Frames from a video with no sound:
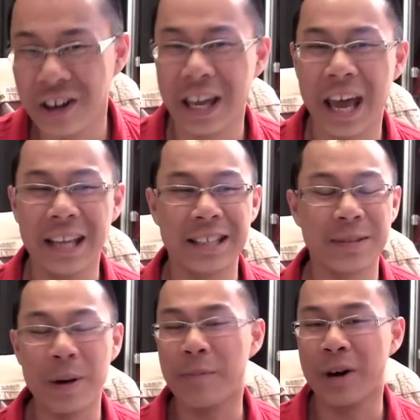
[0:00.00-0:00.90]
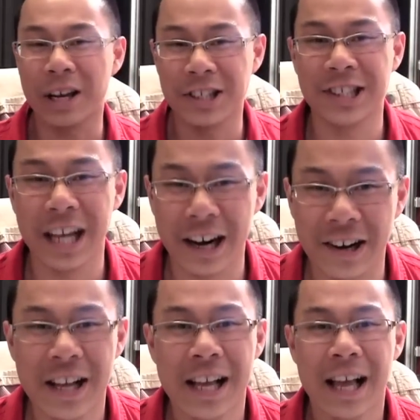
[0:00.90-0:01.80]
Okay, this is my production
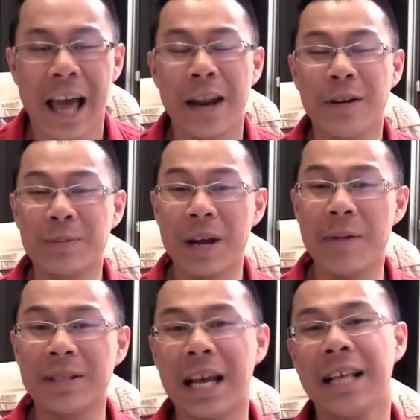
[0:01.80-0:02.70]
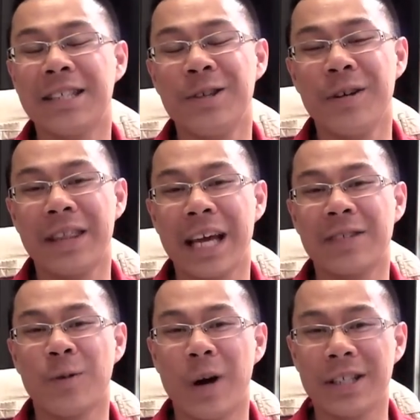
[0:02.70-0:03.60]
channel. Anyways, my name is Alex Yu, and
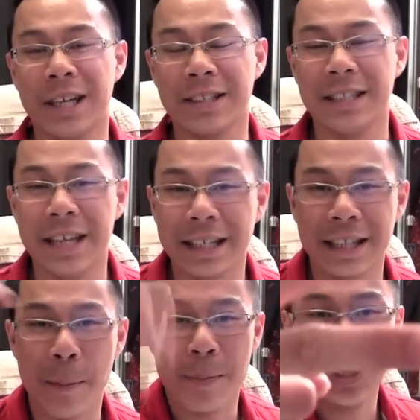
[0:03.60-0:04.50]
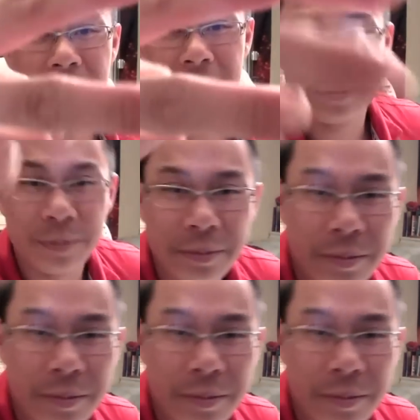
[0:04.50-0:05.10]
thanks for watching. I'll see you next time. Peace.